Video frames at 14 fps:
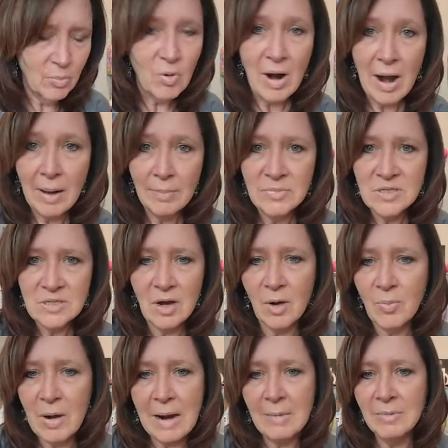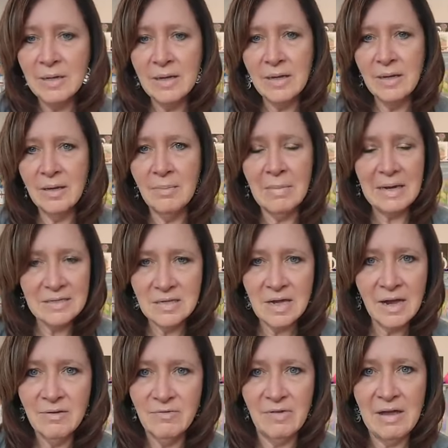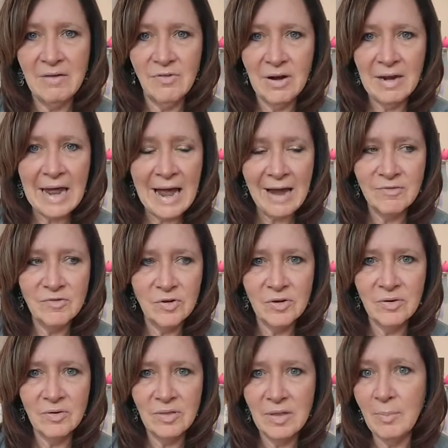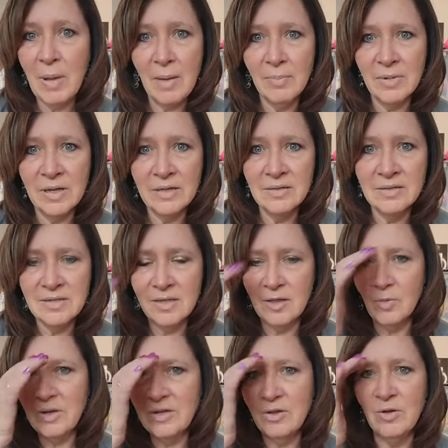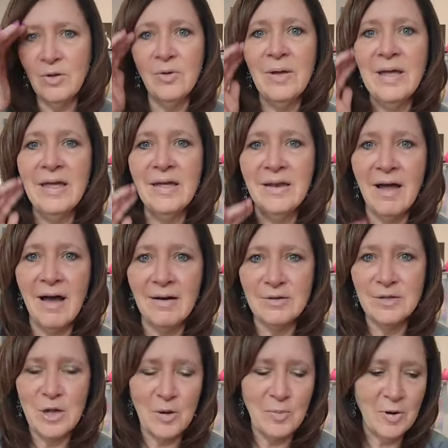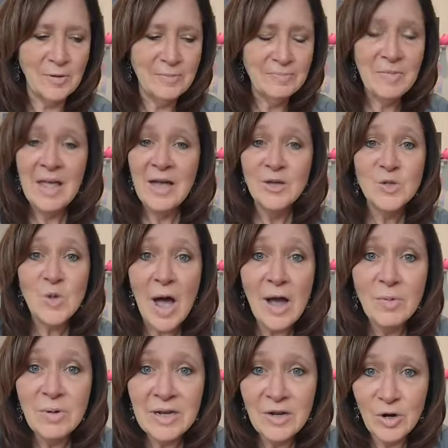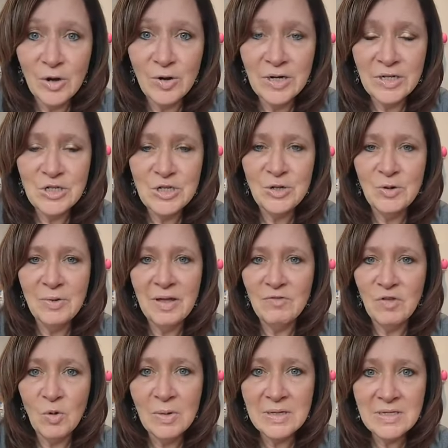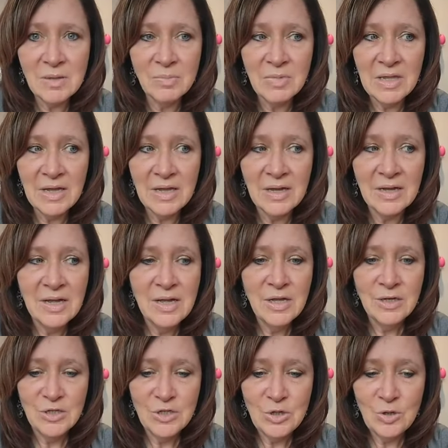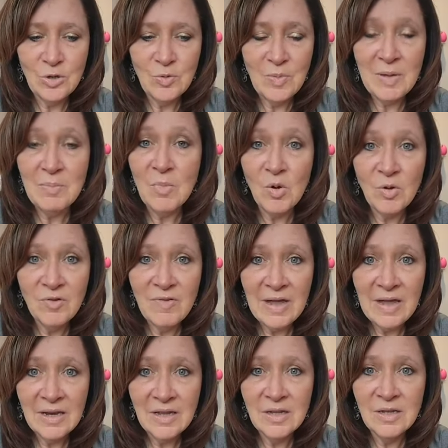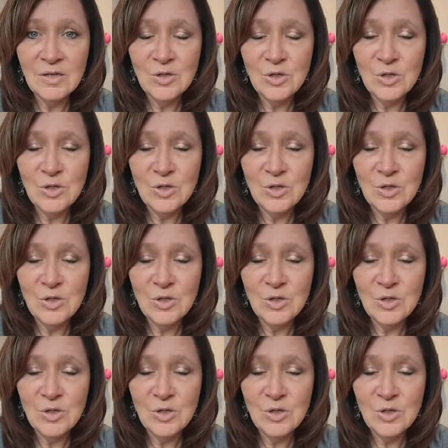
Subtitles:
prompts are probably my second favorite after the pumpkins that we do in October. So I would encourage you, if you want something to be motivated